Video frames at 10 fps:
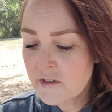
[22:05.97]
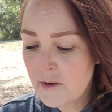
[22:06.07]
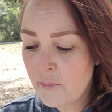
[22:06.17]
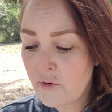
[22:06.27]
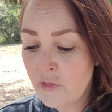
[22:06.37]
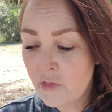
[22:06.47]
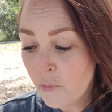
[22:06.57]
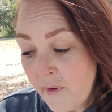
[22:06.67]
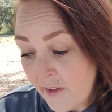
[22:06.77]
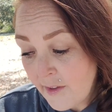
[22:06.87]
number
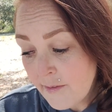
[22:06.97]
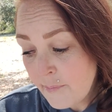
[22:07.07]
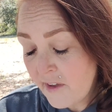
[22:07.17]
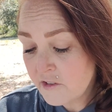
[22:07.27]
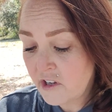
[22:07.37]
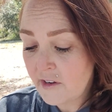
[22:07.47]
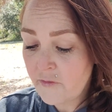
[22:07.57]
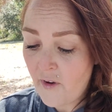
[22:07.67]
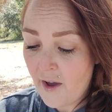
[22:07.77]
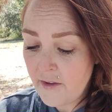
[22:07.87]
three, page
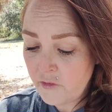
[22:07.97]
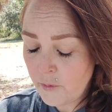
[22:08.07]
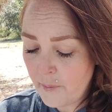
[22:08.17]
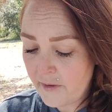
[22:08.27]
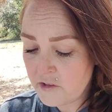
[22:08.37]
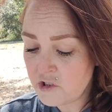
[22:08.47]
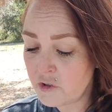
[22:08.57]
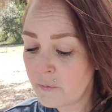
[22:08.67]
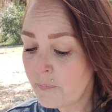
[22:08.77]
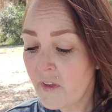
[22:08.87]
85, to remind you,
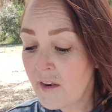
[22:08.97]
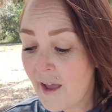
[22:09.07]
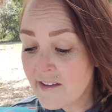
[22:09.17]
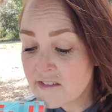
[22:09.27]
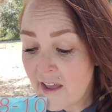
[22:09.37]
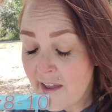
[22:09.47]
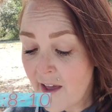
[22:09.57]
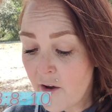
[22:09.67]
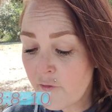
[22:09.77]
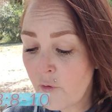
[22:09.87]
in
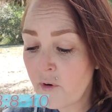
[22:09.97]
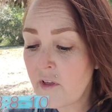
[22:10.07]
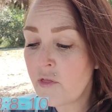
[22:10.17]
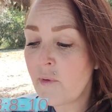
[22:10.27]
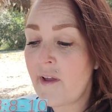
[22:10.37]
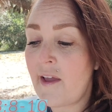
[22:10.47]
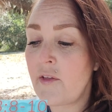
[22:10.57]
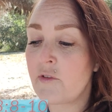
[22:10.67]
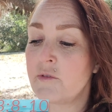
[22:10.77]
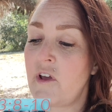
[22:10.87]
Isaiah 43 8
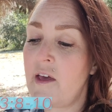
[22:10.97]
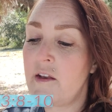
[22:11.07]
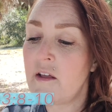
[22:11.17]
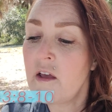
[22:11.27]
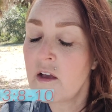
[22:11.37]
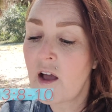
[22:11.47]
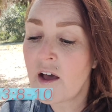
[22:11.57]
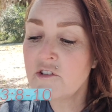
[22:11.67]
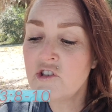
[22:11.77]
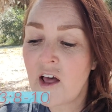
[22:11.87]
through 10,
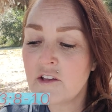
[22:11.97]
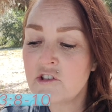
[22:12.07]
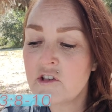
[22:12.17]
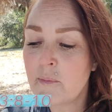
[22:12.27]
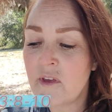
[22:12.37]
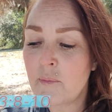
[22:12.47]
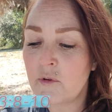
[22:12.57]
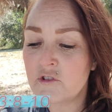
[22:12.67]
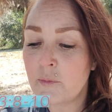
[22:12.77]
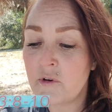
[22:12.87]
God challenged the people
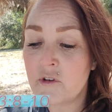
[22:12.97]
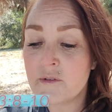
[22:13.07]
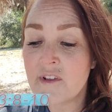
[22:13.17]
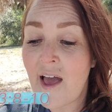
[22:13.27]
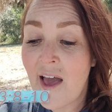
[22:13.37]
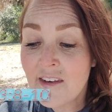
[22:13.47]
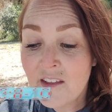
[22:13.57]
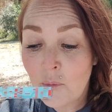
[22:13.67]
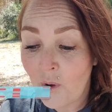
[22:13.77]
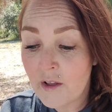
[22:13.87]
to produce
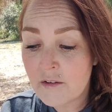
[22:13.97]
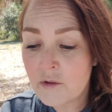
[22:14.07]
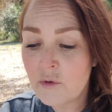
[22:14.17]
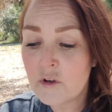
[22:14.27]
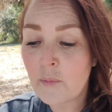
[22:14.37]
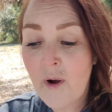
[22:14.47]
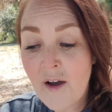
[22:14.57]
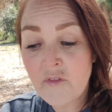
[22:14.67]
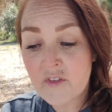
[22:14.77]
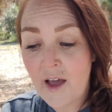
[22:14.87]
anyone who could
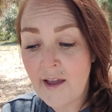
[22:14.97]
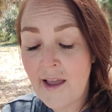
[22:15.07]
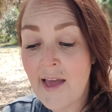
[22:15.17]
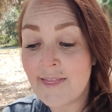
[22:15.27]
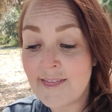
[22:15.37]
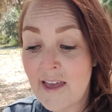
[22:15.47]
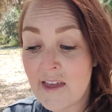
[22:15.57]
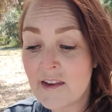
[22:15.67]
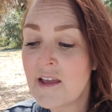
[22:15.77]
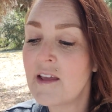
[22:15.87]
prophesy, and
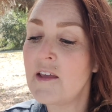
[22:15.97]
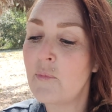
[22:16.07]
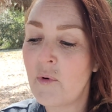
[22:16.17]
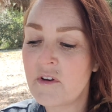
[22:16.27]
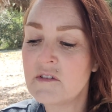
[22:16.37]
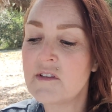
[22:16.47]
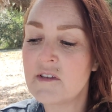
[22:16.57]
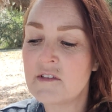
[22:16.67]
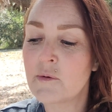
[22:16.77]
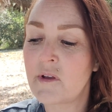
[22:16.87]
then he pointed to the
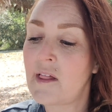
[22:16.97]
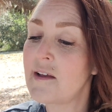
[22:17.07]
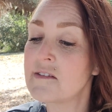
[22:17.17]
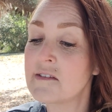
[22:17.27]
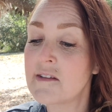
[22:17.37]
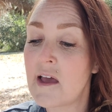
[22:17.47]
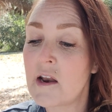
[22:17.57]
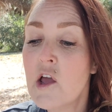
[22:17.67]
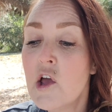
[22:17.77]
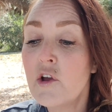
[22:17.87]
Israelites and said,
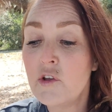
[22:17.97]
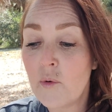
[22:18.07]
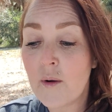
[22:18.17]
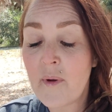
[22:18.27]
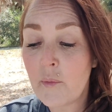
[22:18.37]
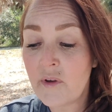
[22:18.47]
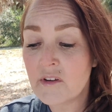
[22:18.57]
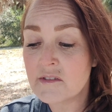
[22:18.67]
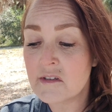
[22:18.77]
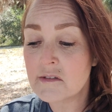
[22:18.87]
You are my
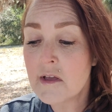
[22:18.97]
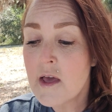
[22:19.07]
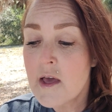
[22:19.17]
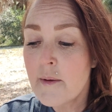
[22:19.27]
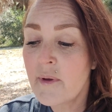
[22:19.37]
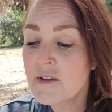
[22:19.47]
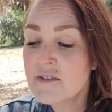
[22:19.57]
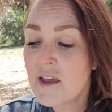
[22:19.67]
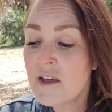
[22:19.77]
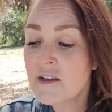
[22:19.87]
witnesses, because they
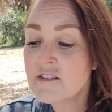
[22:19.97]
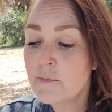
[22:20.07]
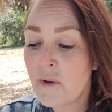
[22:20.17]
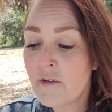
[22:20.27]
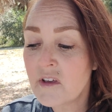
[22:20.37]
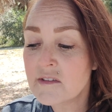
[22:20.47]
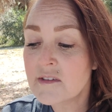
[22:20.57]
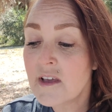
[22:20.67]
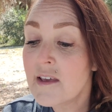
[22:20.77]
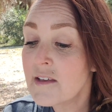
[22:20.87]
had experienced
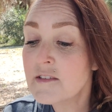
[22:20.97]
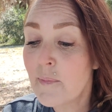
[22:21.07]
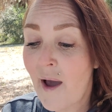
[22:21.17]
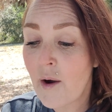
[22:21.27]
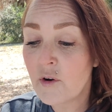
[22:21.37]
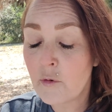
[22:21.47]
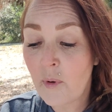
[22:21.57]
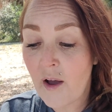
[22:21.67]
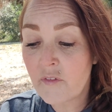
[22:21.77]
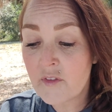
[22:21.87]
his power to
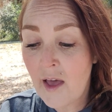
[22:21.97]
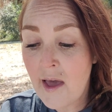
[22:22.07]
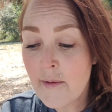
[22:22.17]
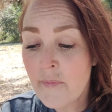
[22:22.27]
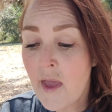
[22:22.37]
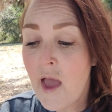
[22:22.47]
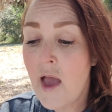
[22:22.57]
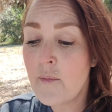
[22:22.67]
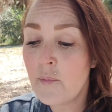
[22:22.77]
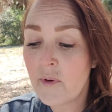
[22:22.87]
prophesy
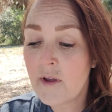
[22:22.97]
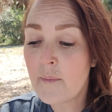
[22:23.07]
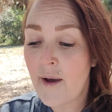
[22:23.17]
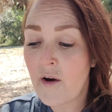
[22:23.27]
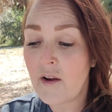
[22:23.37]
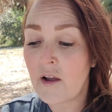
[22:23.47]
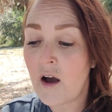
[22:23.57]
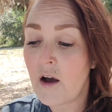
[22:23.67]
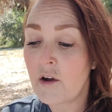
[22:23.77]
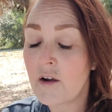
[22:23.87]
and bring about and
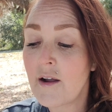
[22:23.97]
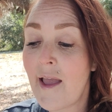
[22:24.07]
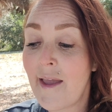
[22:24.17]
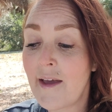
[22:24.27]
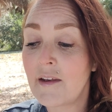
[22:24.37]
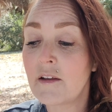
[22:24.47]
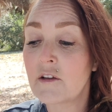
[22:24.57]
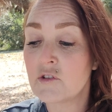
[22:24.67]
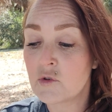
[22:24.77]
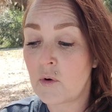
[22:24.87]
conquer and
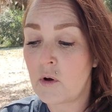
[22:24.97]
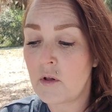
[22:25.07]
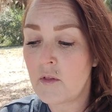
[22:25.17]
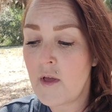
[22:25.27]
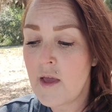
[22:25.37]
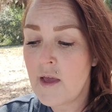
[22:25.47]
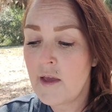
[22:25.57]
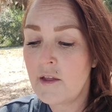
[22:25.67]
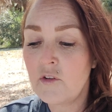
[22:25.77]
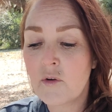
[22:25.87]
control.
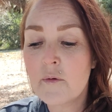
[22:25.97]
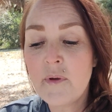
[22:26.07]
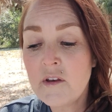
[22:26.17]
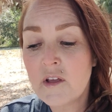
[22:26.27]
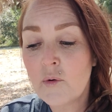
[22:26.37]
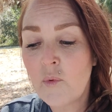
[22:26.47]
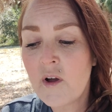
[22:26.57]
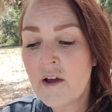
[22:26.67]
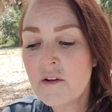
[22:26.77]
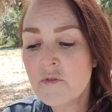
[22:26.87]
In your opinion, what
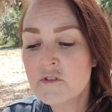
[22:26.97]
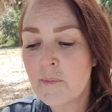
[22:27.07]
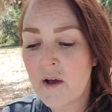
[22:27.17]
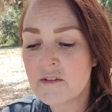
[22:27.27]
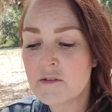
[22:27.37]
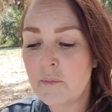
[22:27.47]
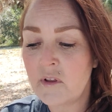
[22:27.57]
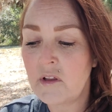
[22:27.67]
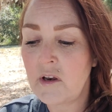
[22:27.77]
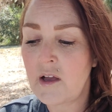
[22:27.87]
kind of
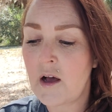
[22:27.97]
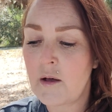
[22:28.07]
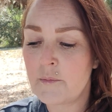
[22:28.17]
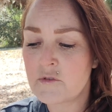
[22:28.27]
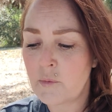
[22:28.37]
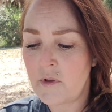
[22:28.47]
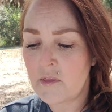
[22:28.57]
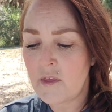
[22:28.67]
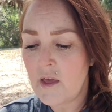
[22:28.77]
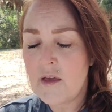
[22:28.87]
responsibility comes with
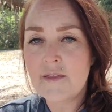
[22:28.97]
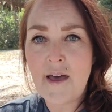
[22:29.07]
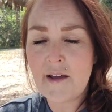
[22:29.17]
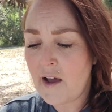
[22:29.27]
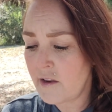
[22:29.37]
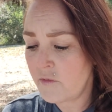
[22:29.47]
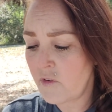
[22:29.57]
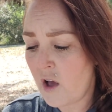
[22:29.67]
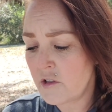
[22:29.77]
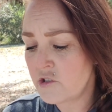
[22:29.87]
that kind of
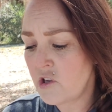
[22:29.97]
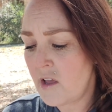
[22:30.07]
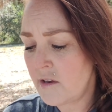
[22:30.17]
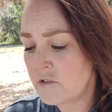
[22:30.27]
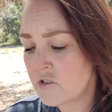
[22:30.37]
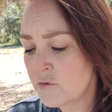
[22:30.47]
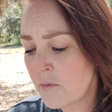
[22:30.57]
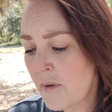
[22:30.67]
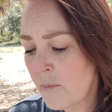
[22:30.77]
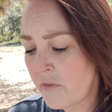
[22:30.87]
knowledge? And just
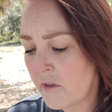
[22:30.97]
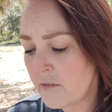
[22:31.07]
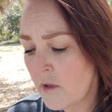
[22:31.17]
remember that